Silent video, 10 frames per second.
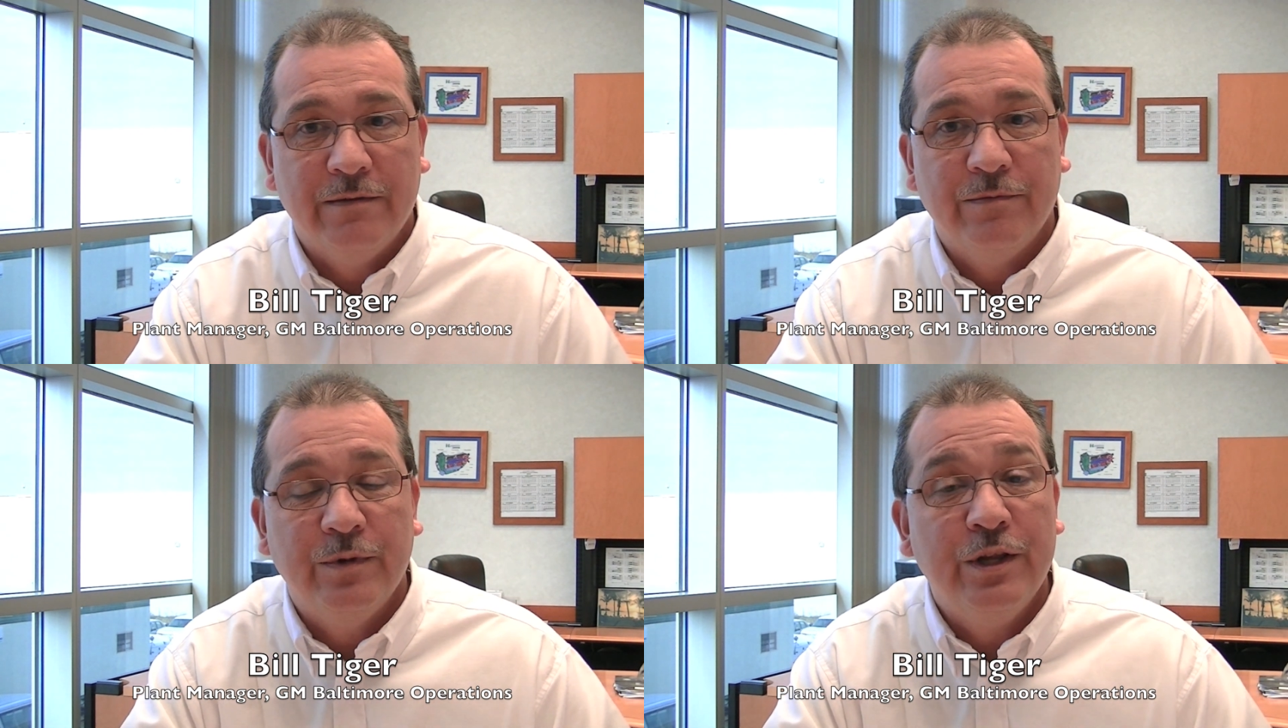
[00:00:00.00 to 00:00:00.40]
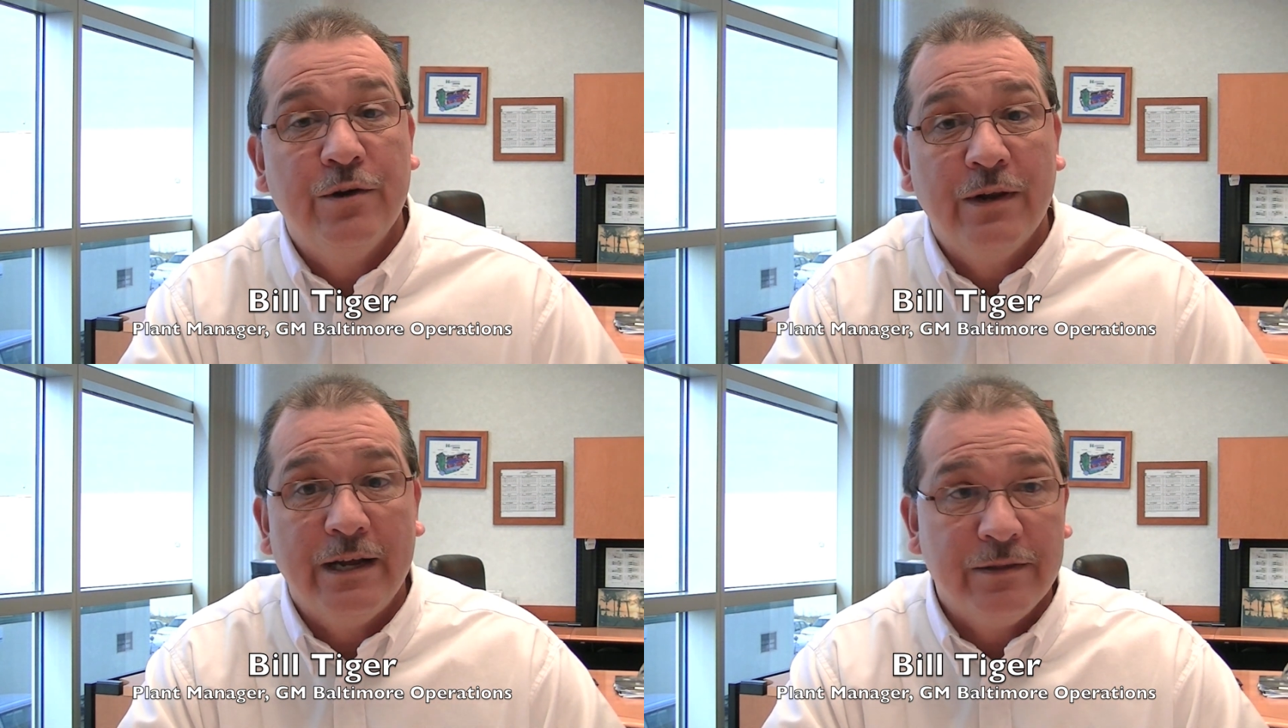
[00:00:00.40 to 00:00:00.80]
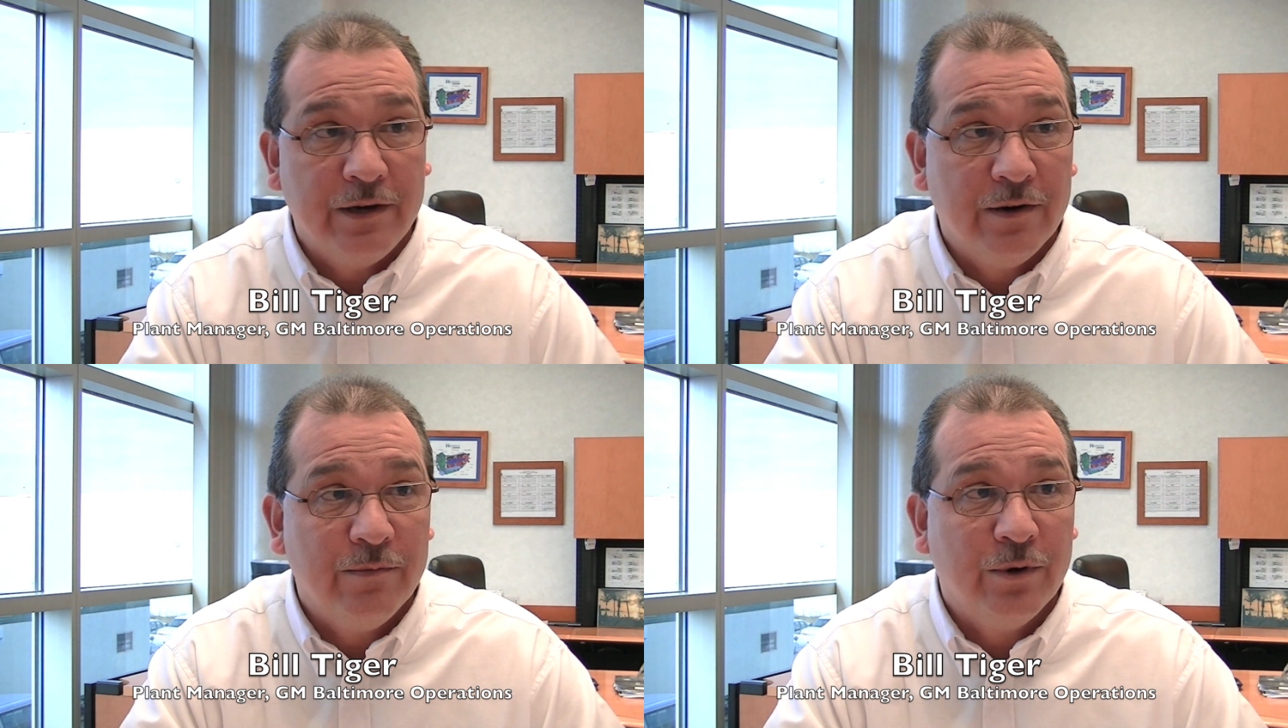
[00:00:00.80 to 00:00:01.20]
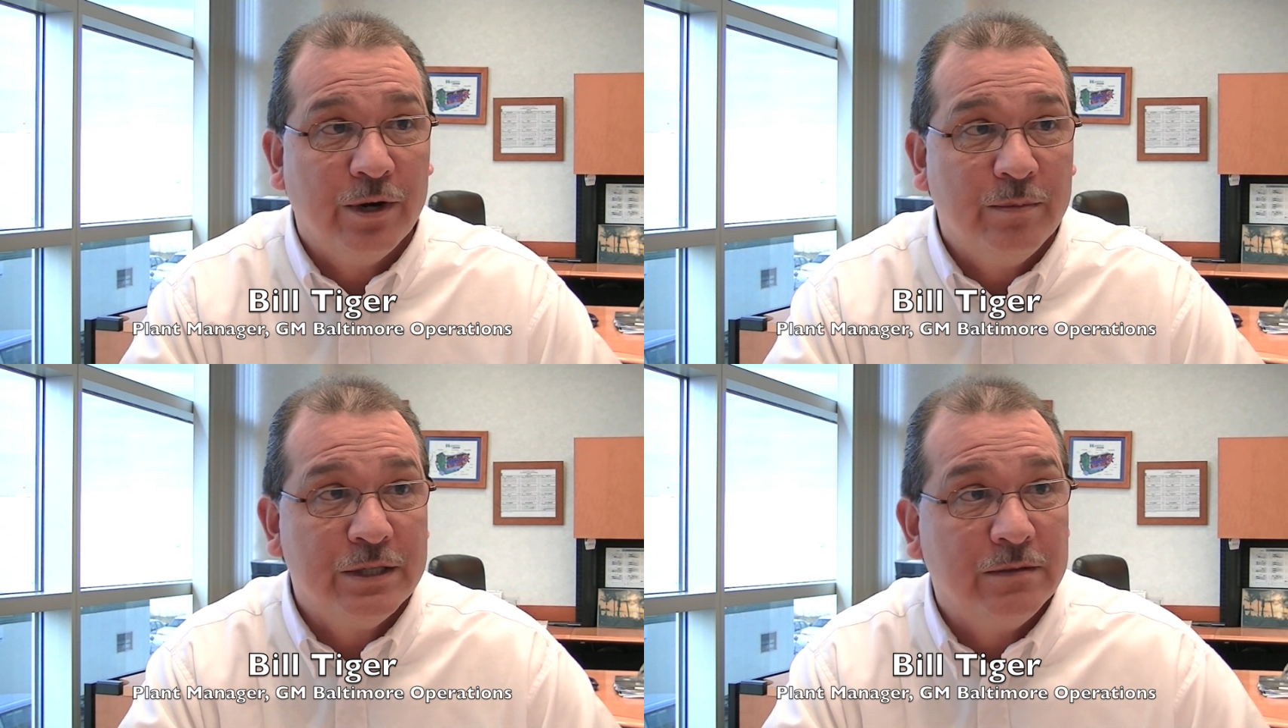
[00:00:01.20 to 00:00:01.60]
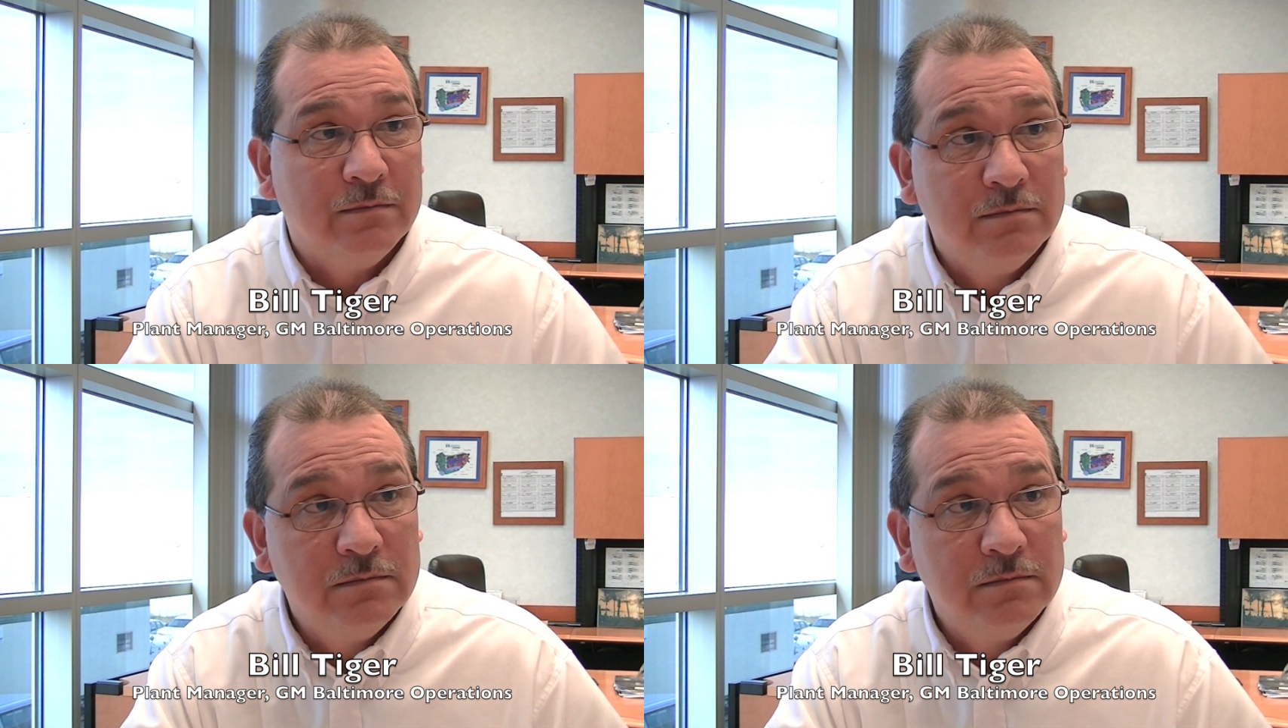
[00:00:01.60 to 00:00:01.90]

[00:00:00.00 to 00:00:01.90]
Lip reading: When they're not there, we're going to miss them.